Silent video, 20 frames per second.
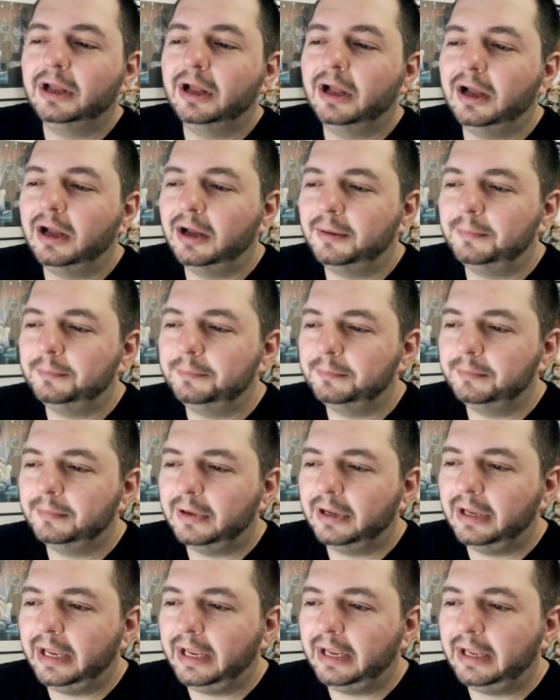
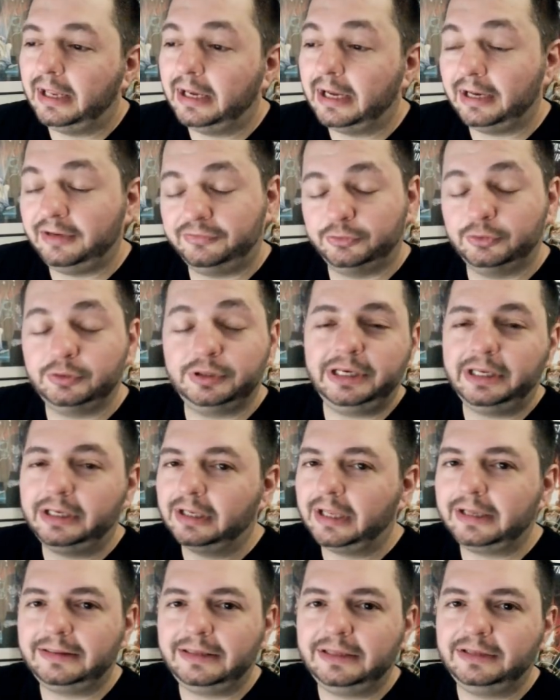and I certainly didn't
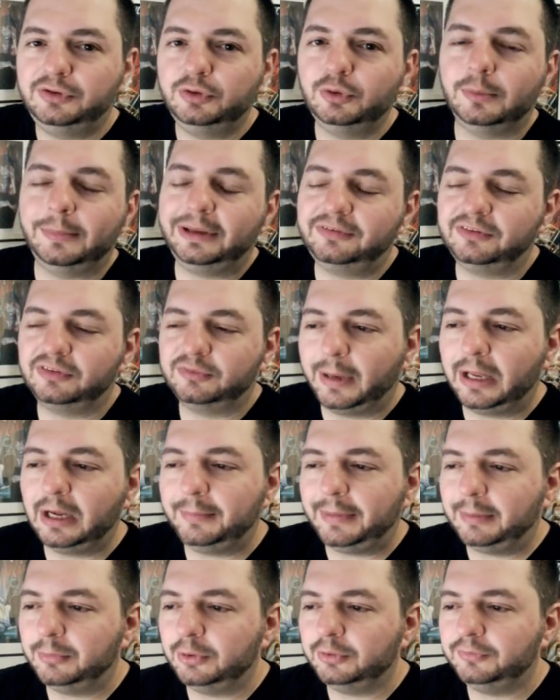like the two Amazing
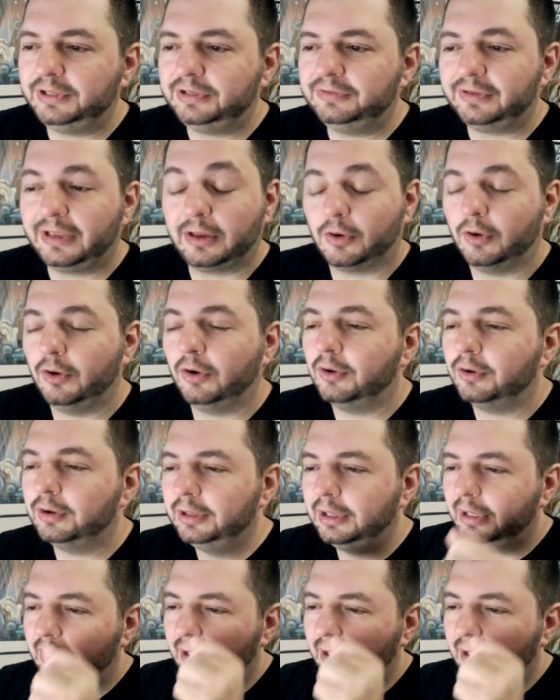Spider-Man movies at all,